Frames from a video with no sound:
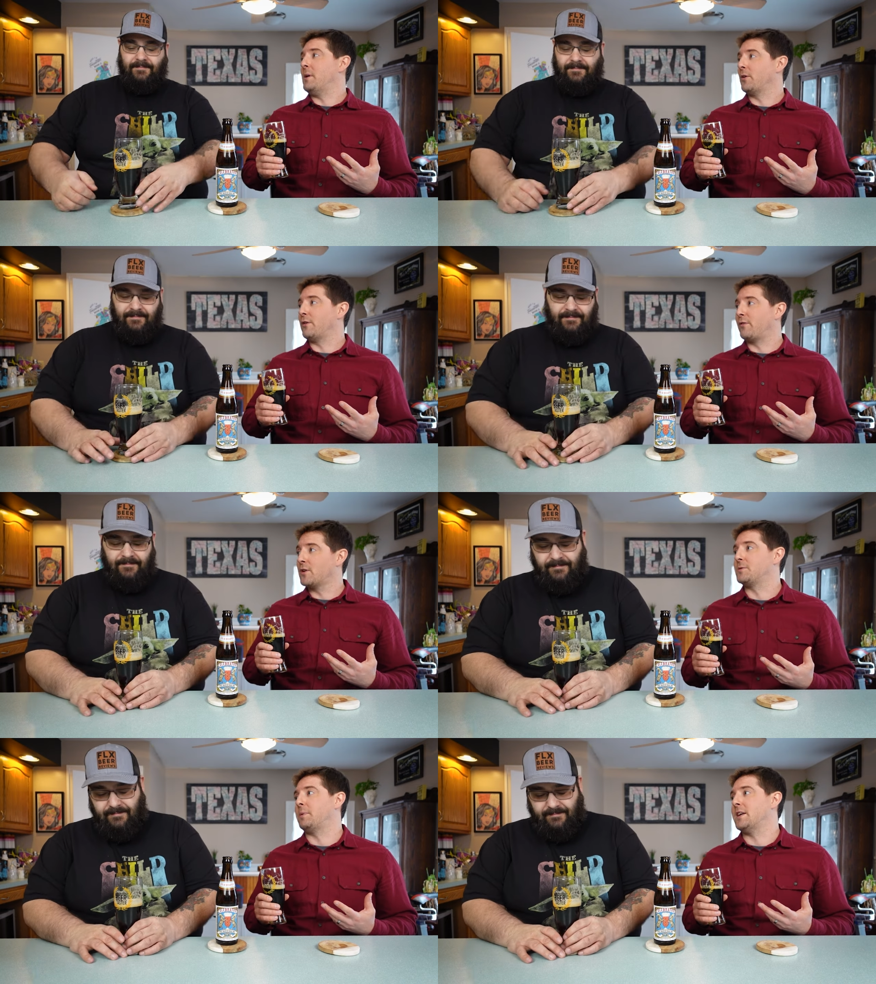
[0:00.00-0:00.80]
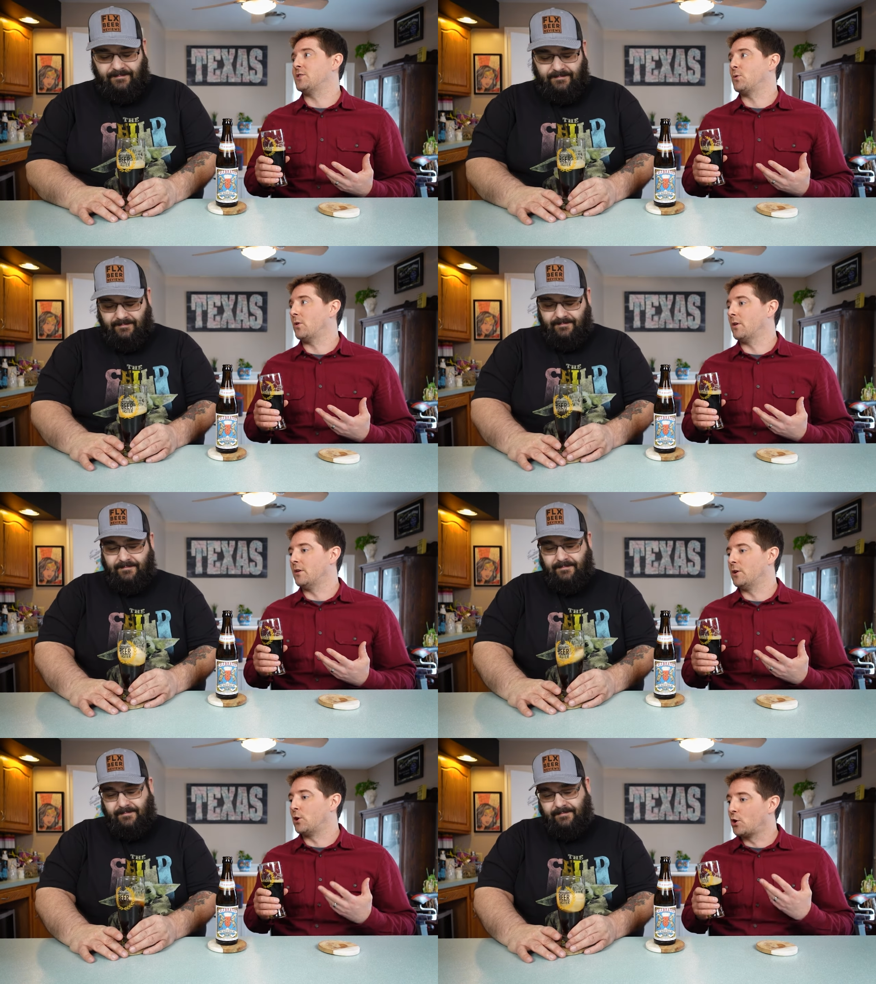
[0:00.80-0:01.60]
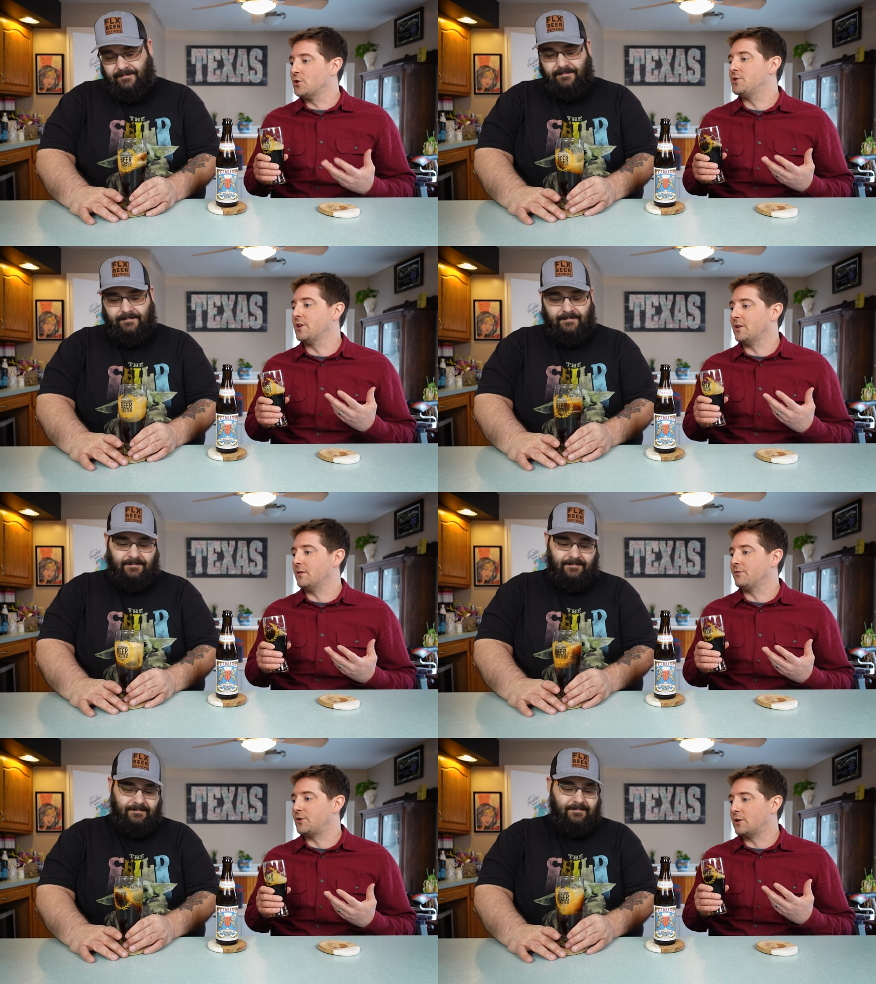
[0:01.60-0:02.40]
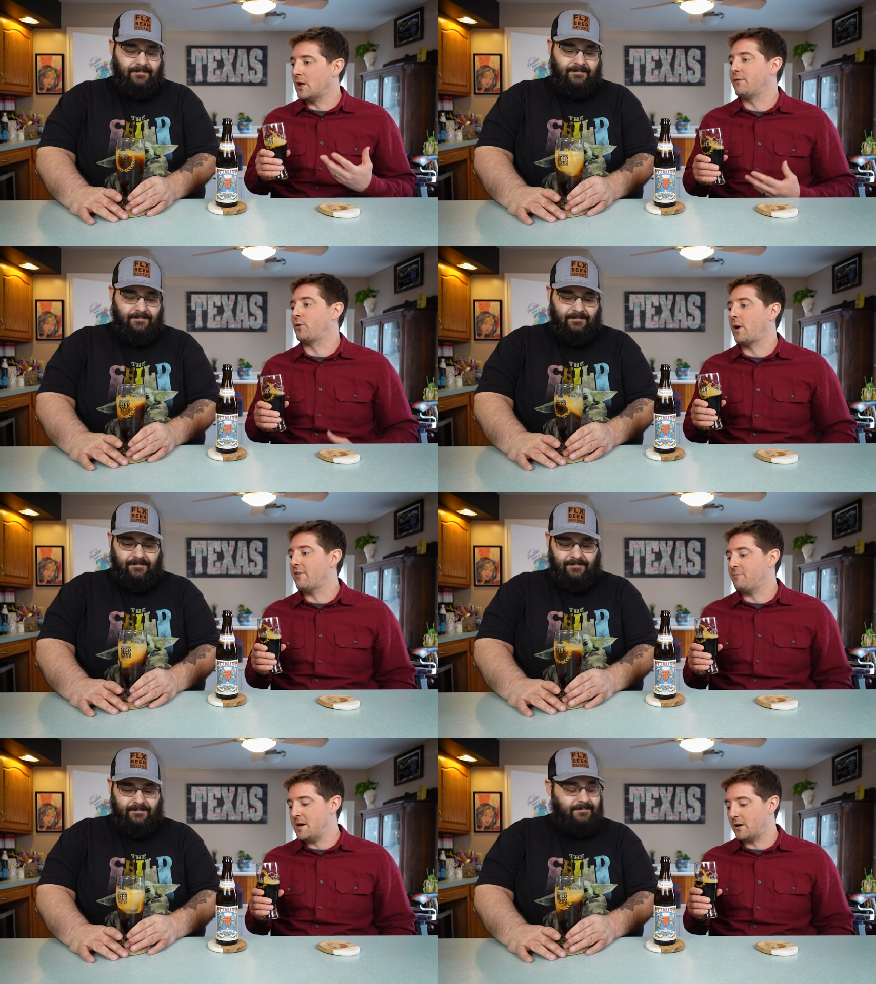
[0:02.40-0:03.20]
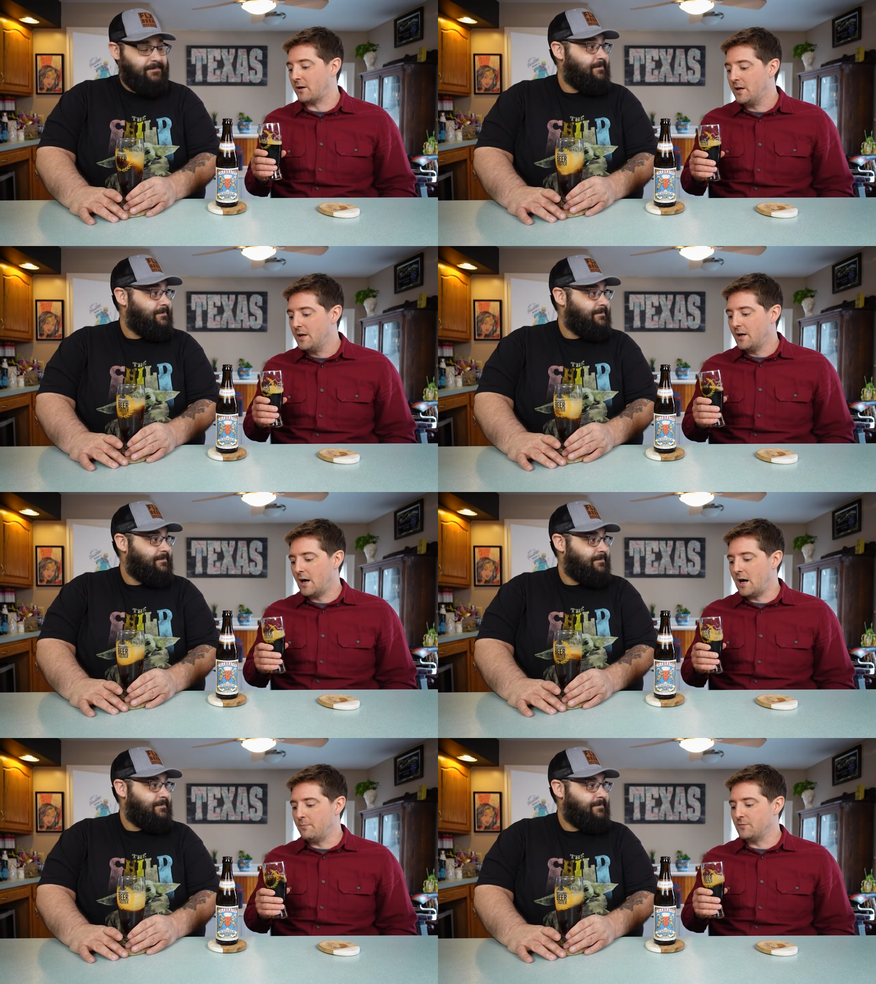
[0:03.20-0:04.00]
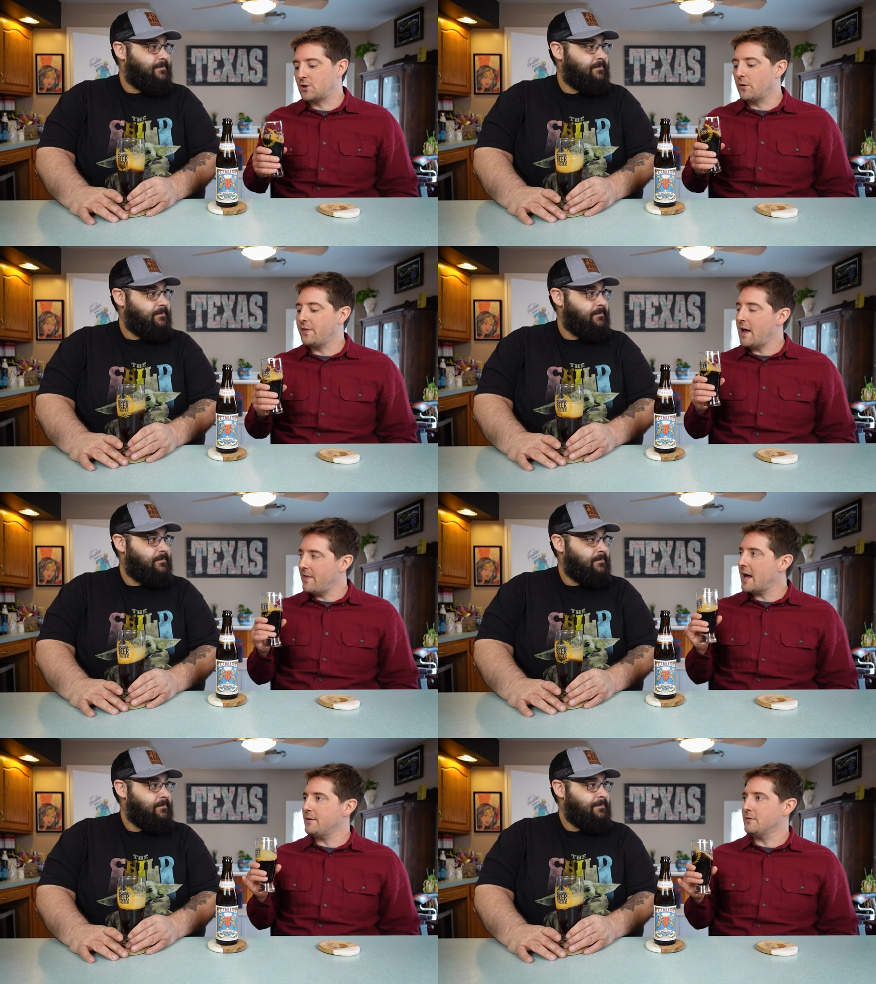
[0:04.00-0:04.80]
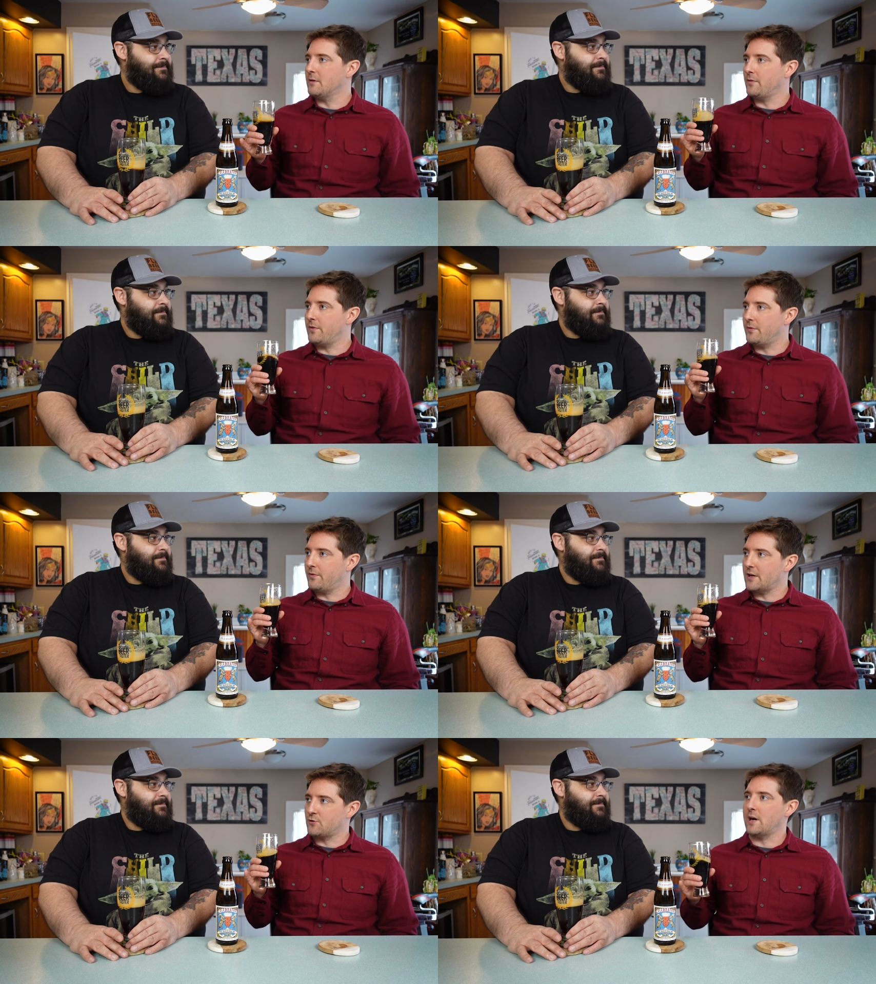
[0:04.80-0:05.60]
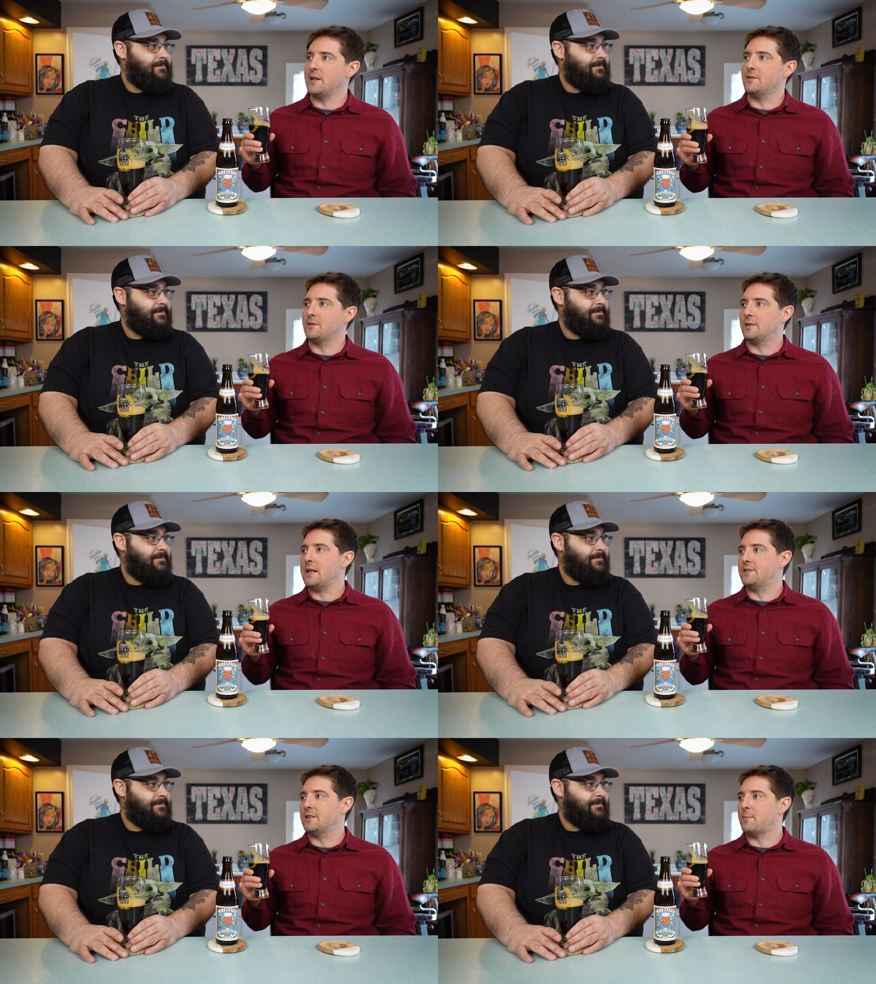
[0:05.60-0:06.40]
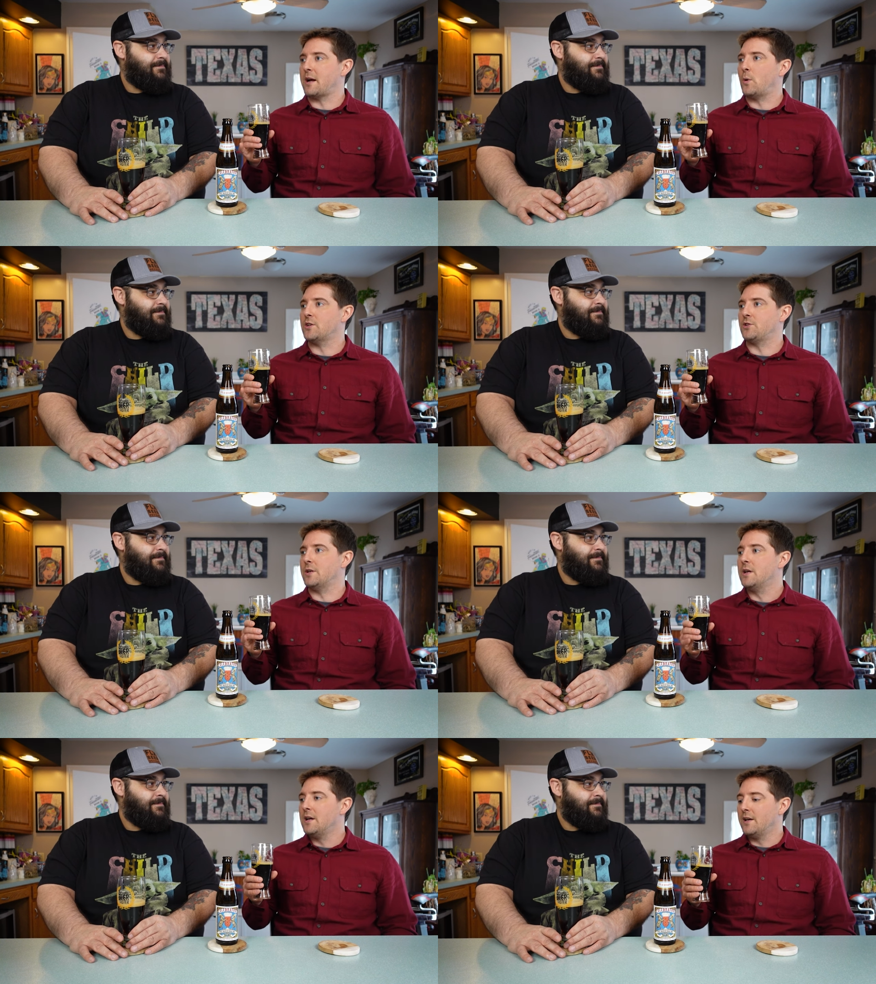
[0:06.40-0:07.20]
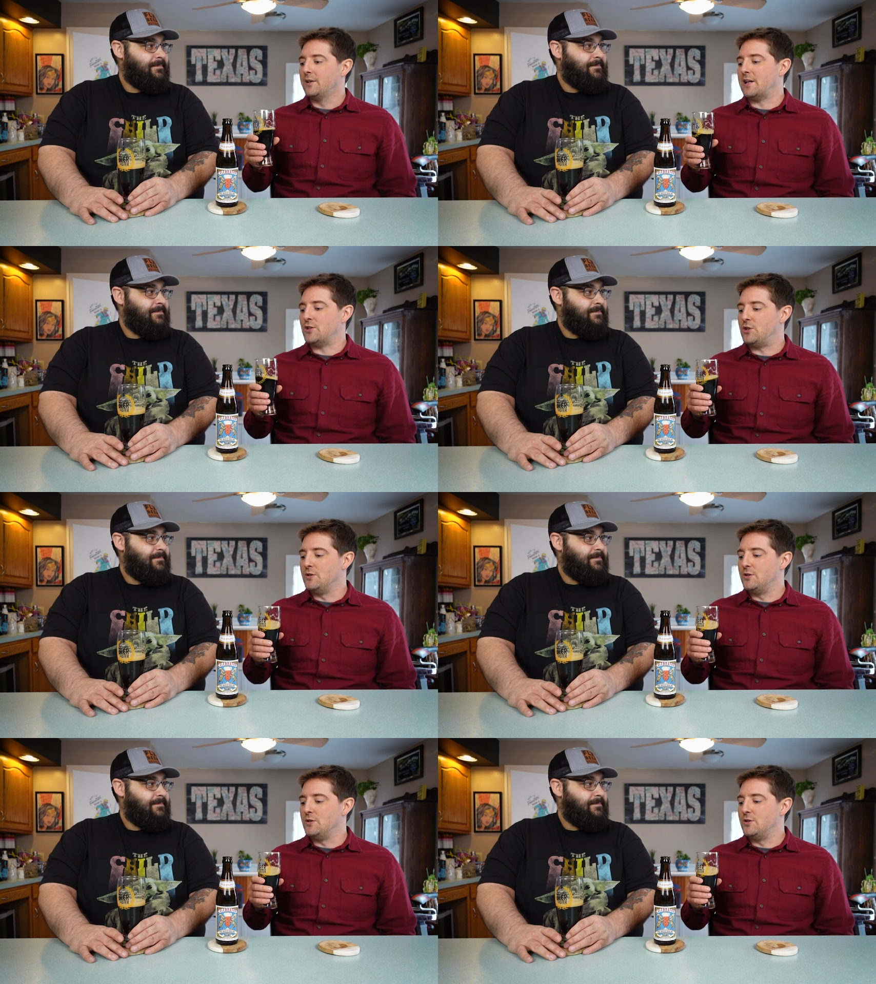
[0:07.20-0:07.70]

Speaker 1: beer in the first place or learned to to love craft beer. Um, so and that that translates into my question like